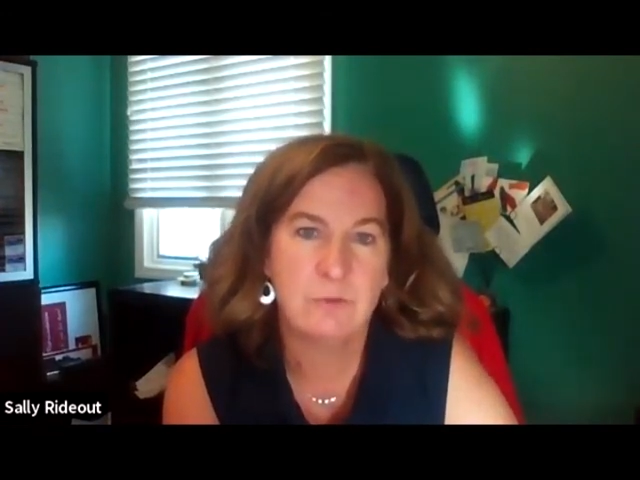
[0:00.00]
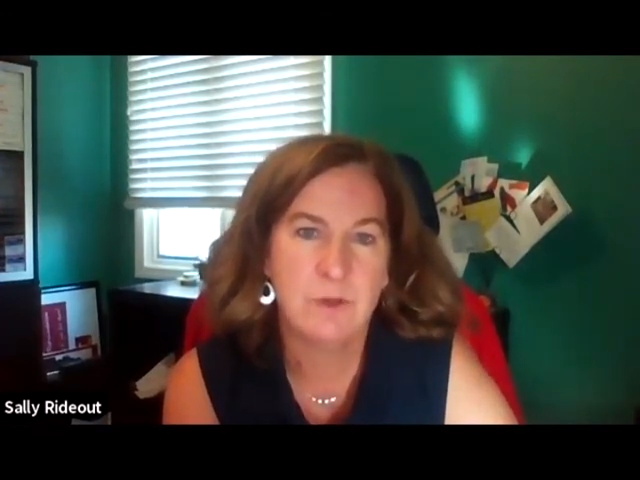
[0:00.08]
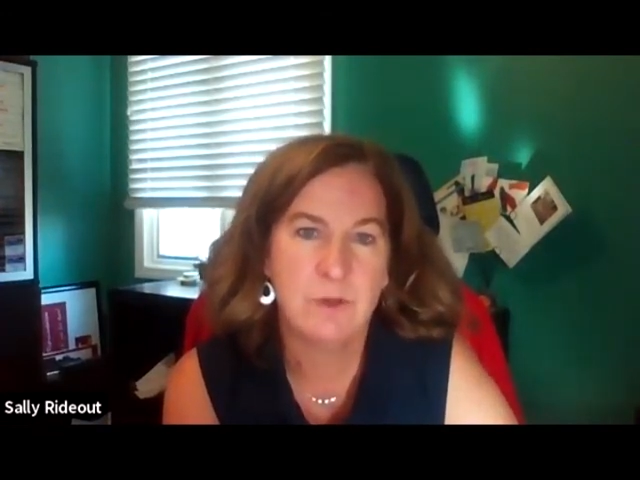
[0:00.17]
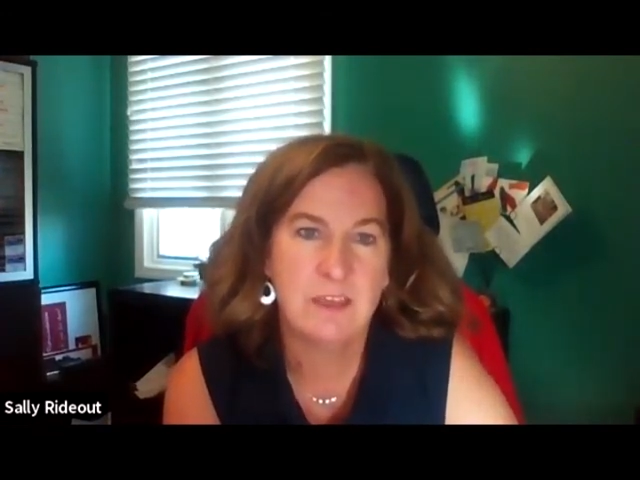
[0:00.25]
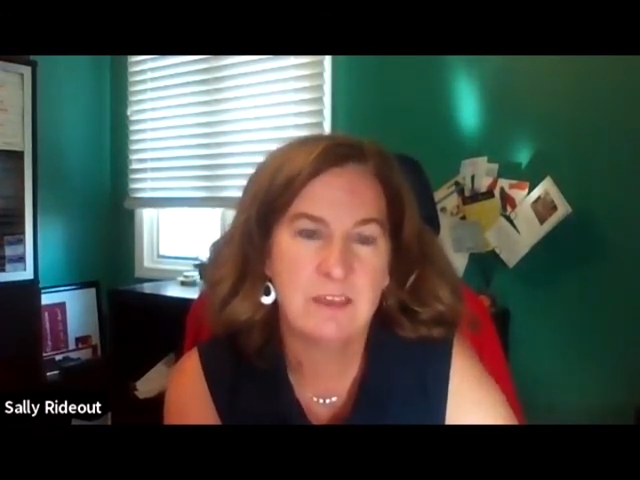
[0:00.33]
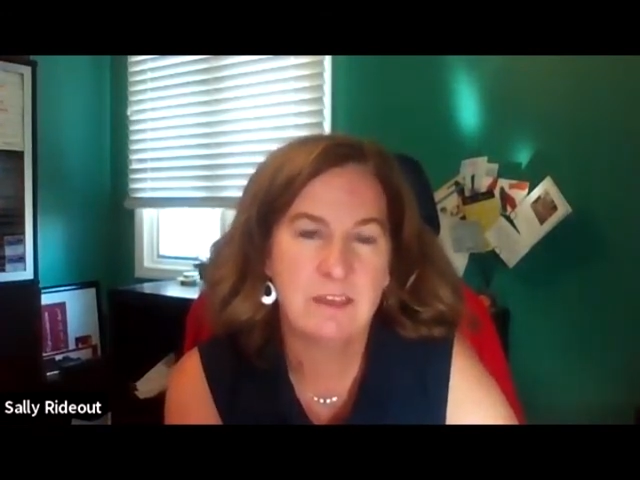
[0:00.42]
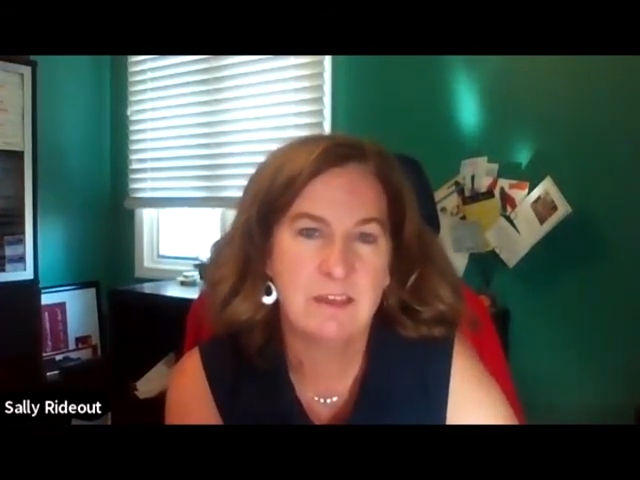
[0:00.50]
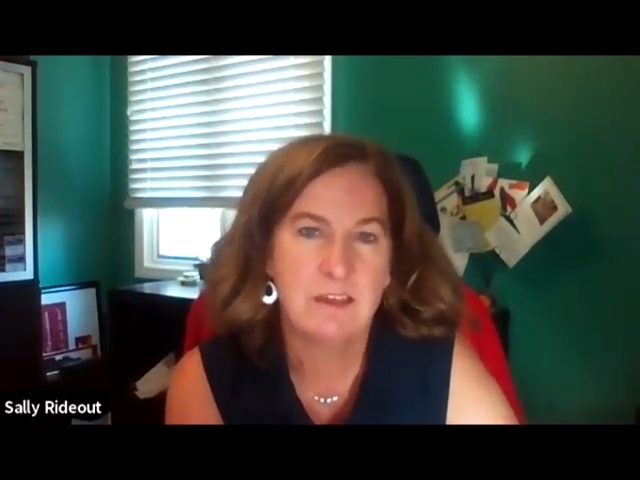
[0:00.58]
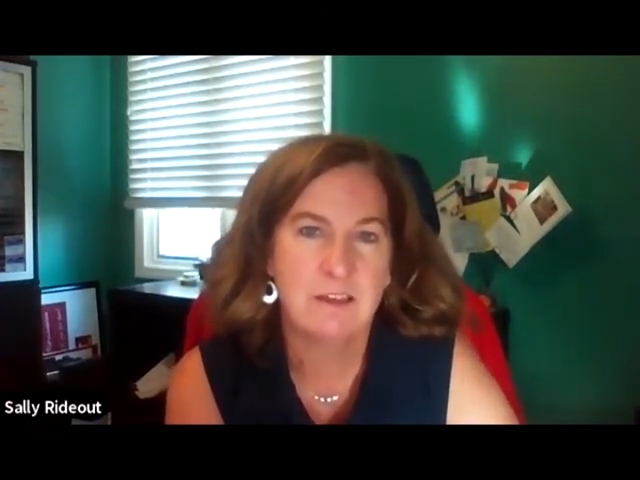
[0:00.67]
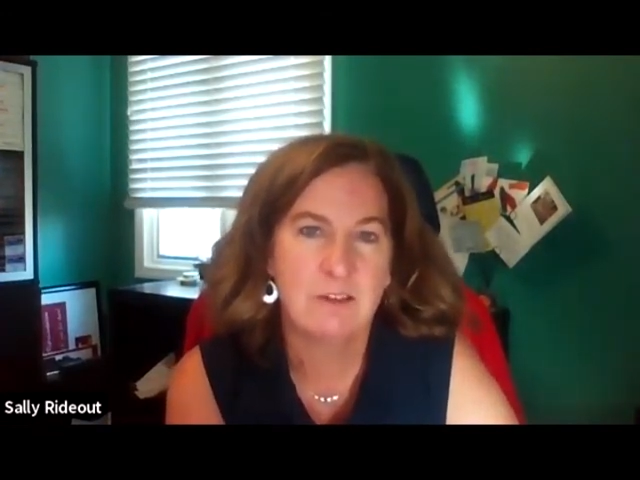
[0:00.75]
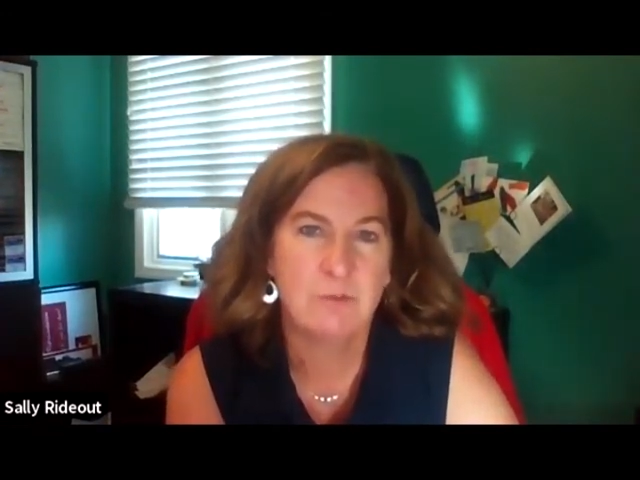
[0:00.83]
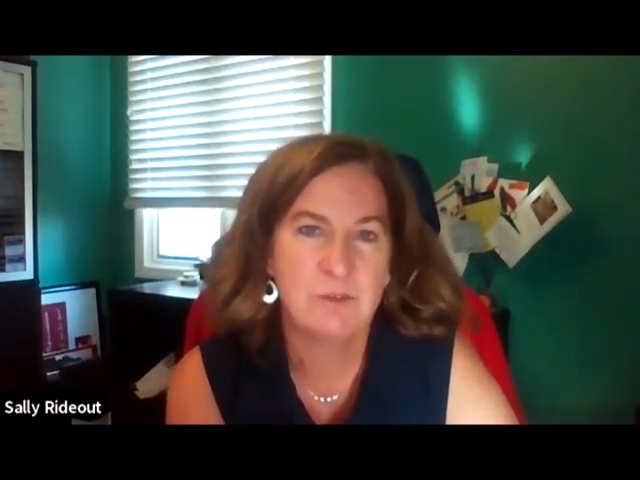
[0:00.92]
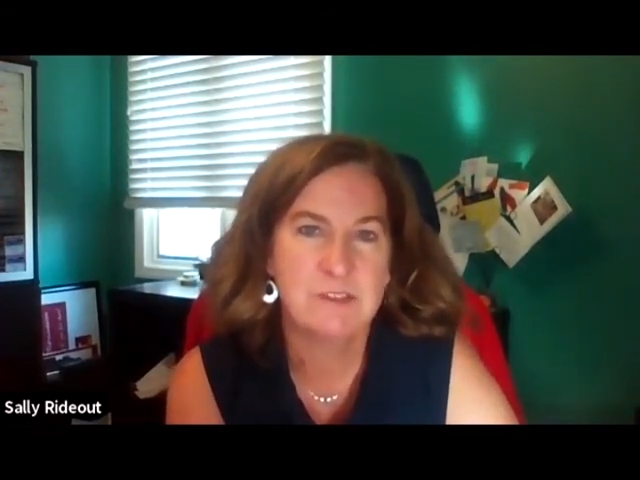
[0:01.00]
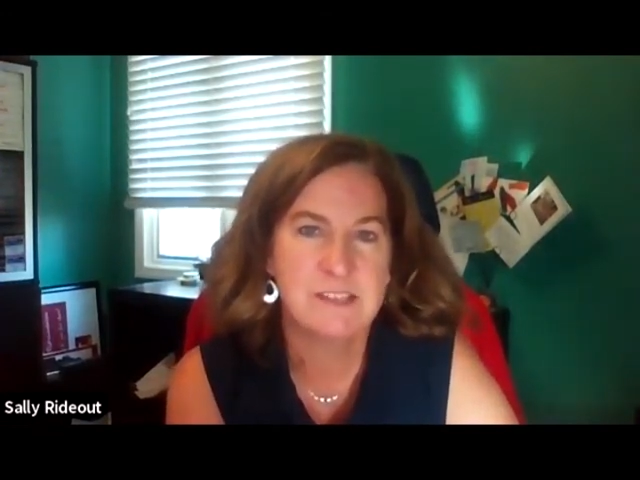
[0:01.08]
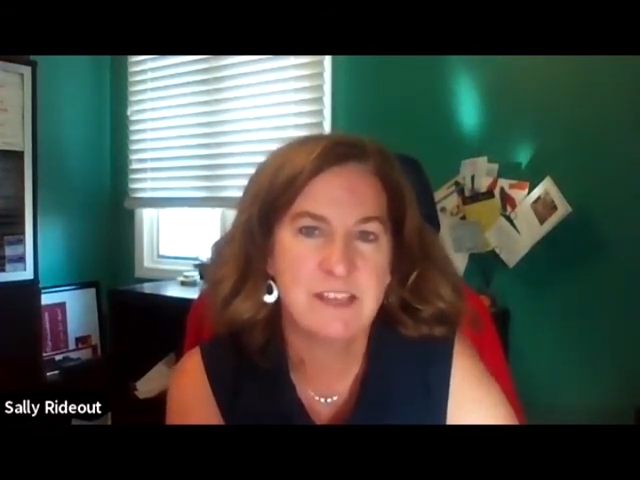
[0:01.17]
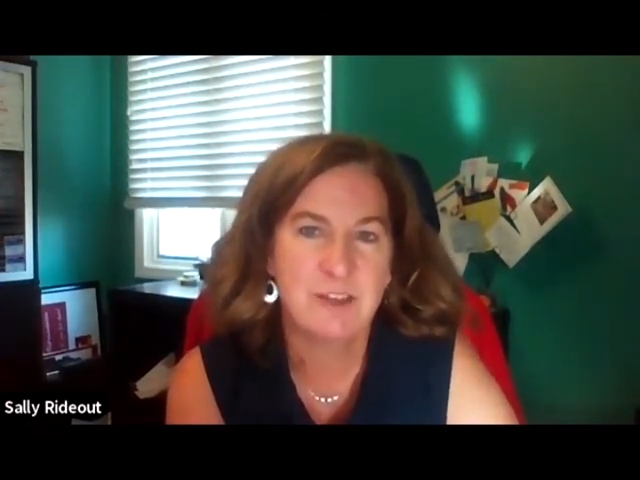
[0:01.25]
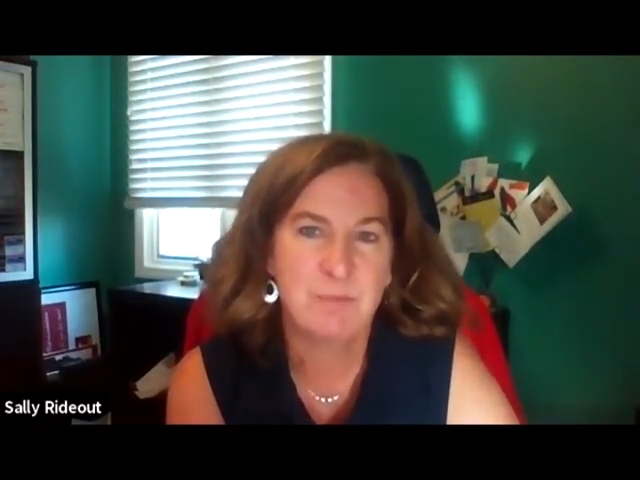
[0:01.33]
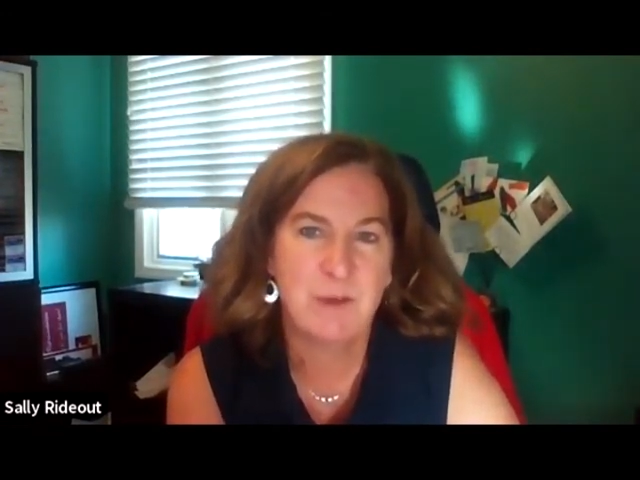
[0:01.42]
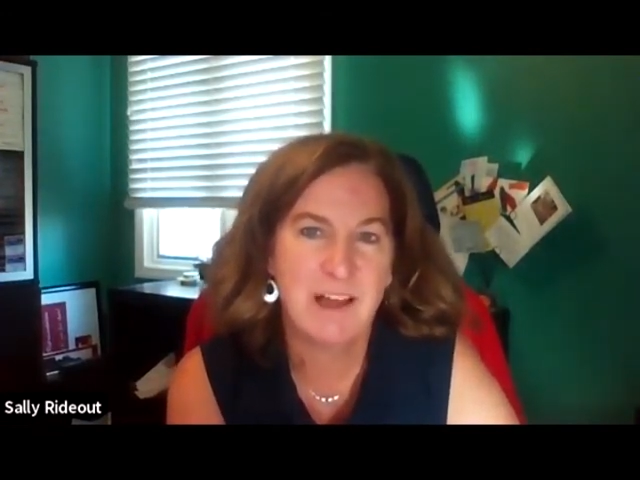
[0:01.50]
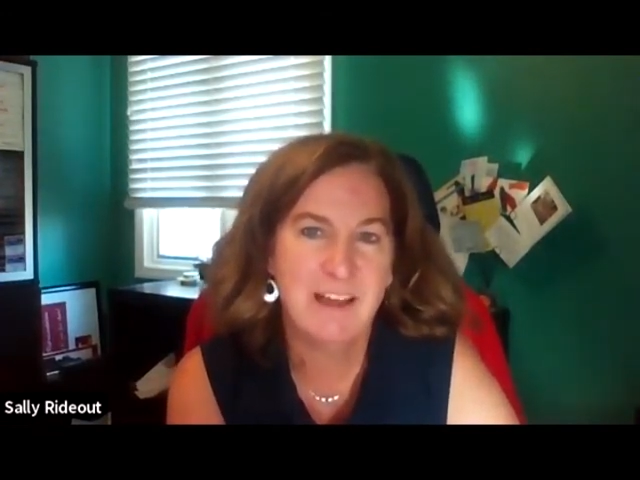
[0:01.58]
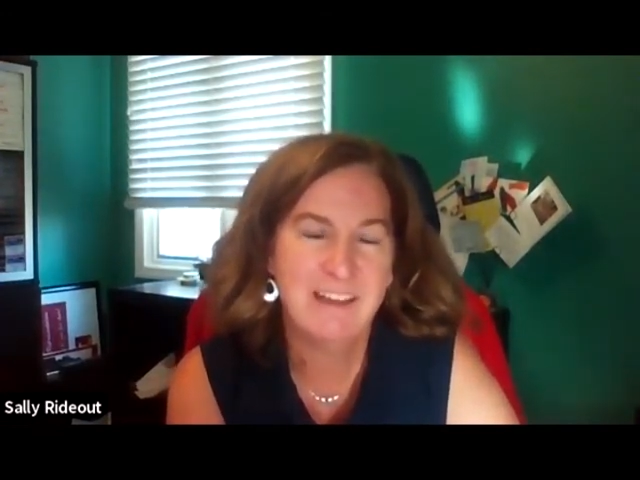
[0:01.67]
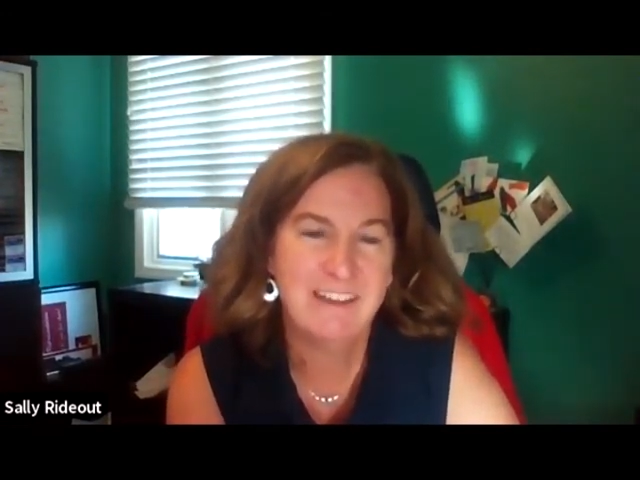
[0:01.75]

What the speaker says: we will say goodbye,